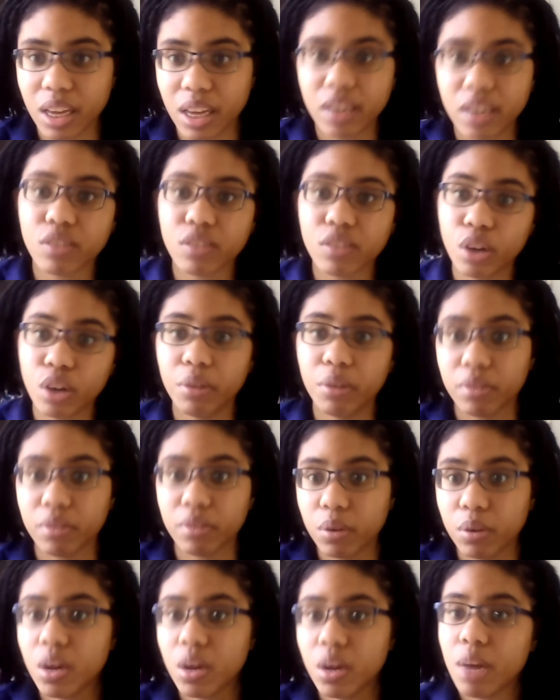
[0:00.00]
It doesn't go
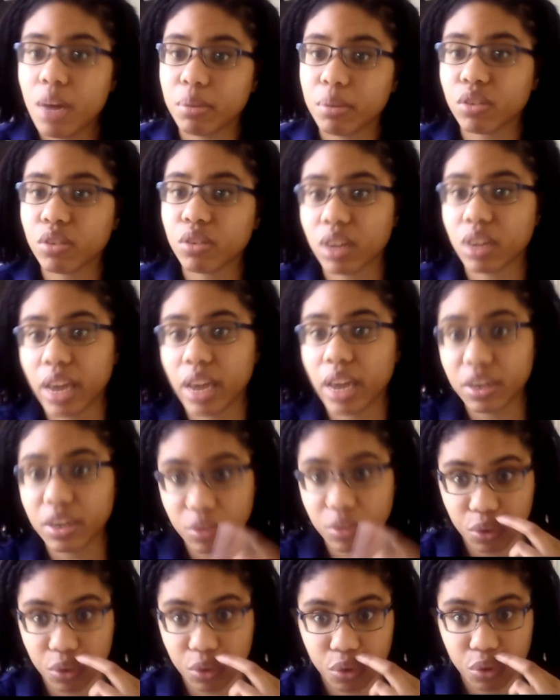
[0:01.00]
through, but those
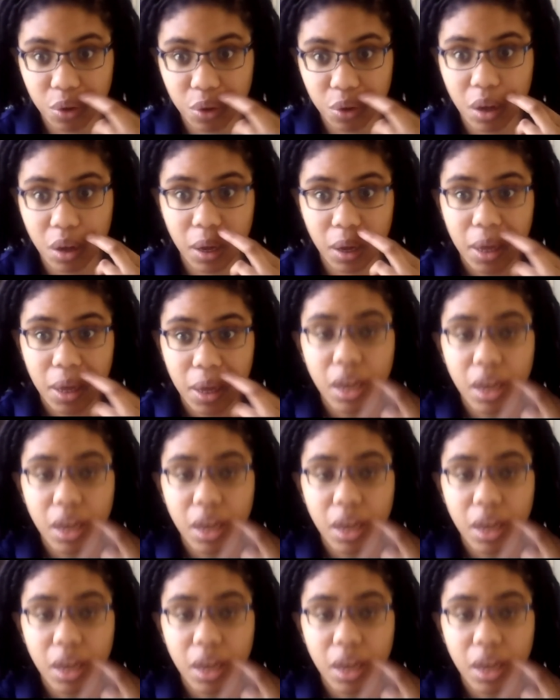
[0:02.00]
connections are strong.